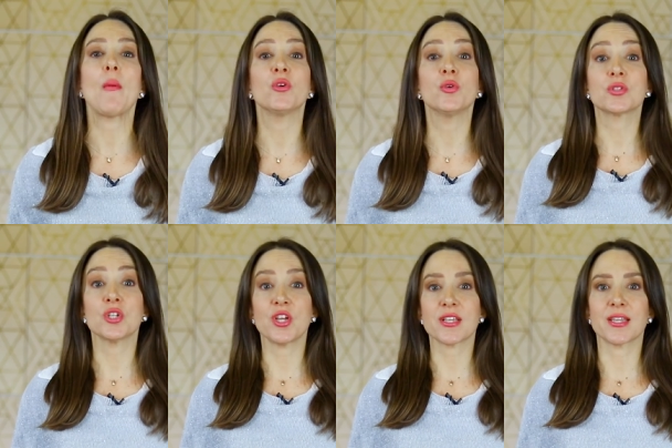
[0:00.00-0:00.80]
And when you
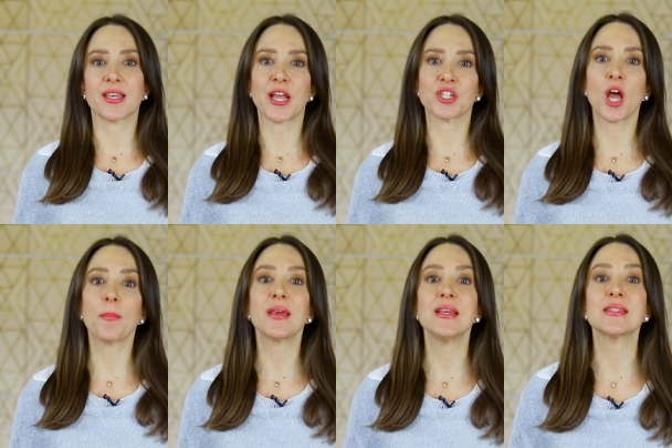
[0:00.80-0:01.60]
suggest to catch
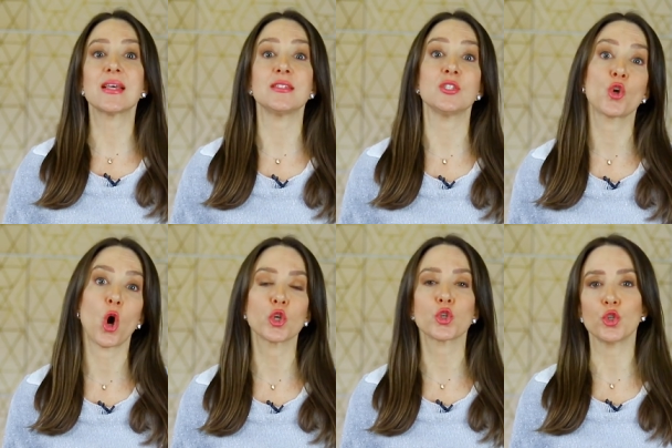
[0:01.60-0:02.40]
up, he says he's
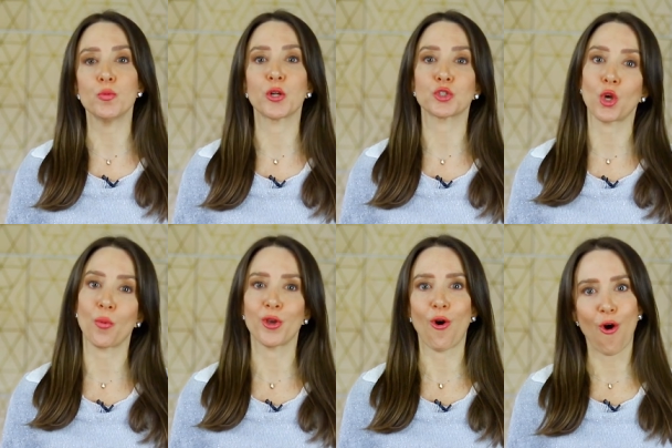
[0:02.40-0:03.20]
got too much
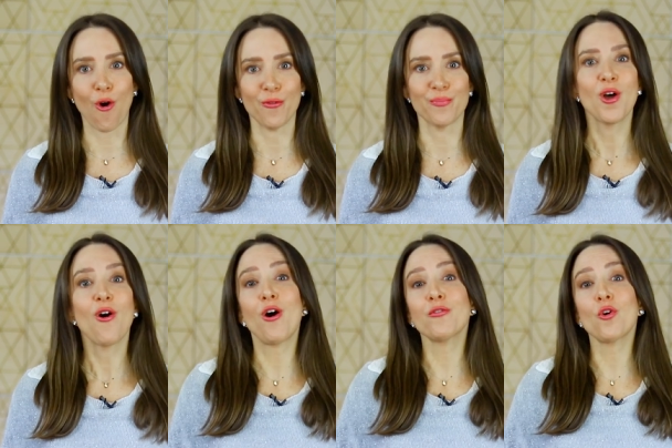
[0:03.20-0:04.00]
going on.
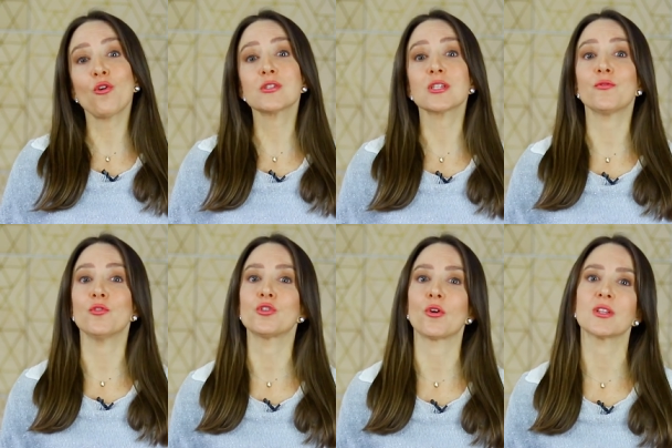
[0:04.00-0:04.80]
Of course, course, if
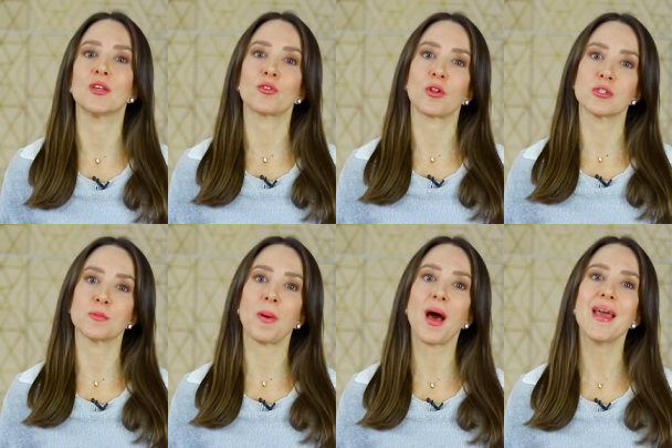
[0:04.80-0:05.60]
you don't live close
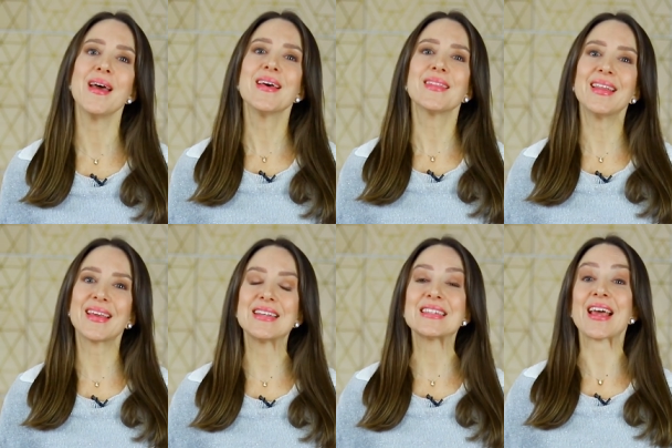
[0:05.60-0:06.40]
by, then it
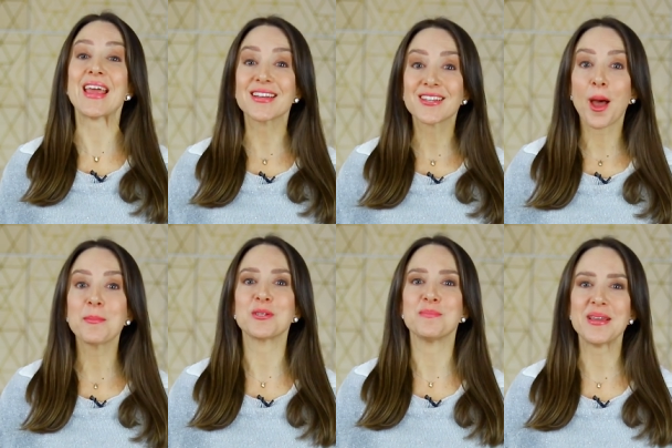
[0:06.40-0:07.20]
can take
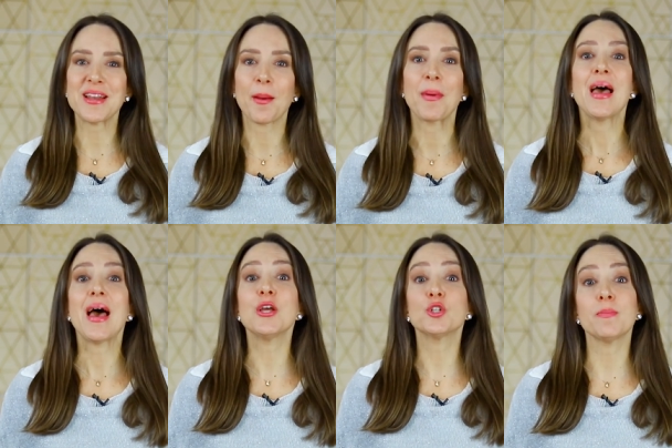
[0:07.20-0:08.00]
time to meet up
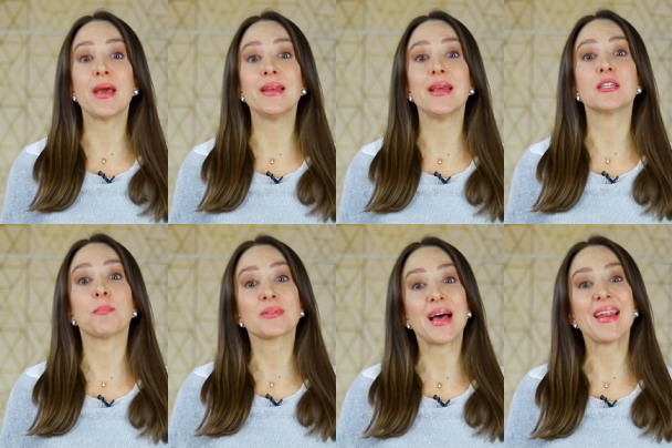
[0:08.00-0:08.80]
as you may need to
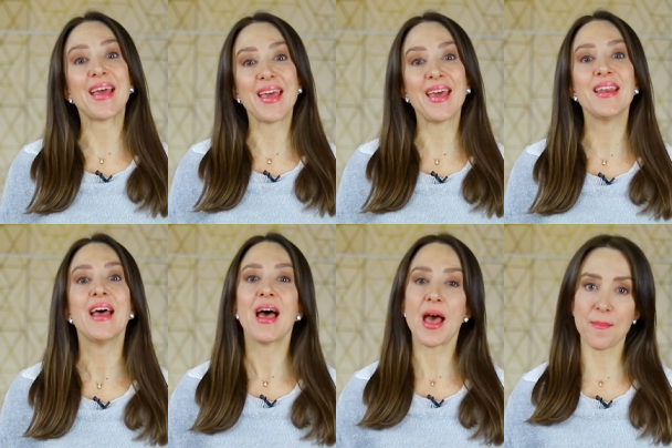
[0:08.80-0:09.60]
plan ahead
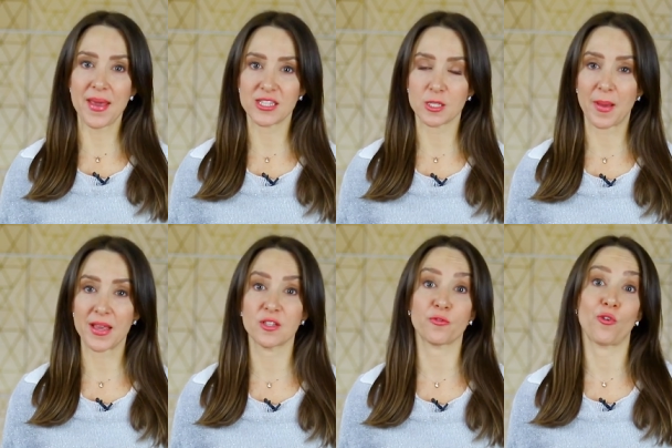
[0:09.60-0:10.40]
and make
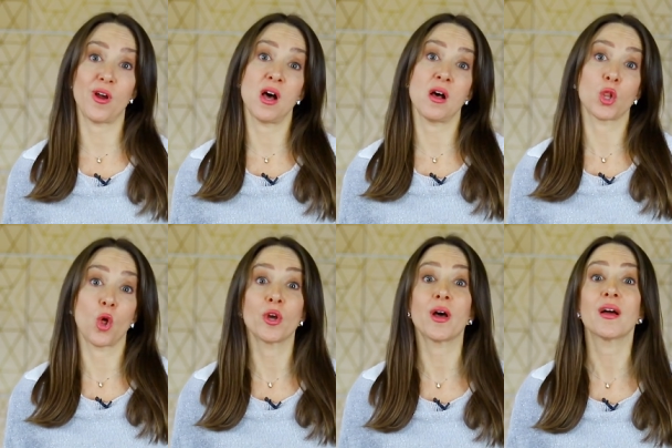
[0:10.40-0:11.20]
space for a
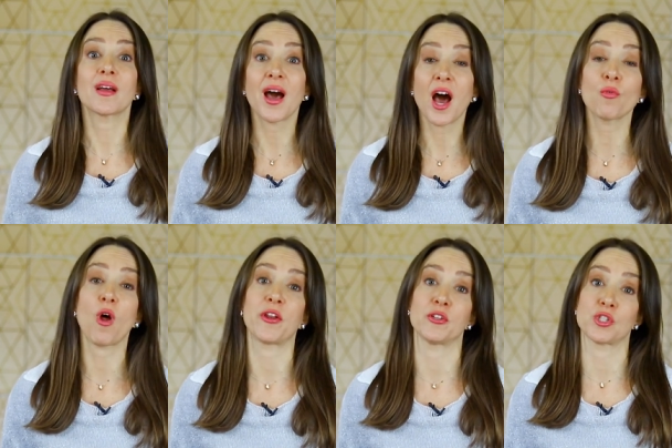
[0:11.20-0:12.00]
longer car
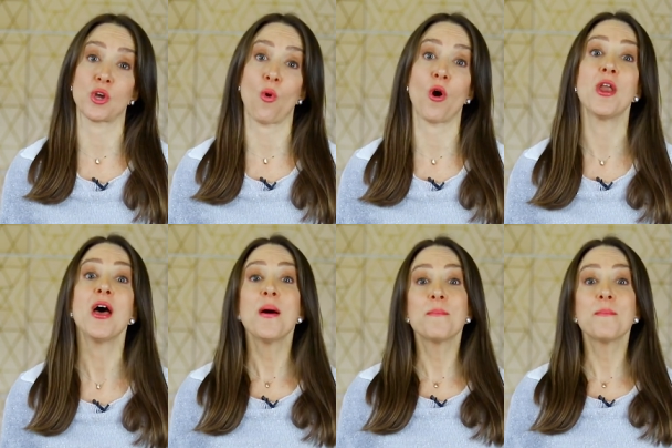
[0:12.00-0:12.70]
ride and so on.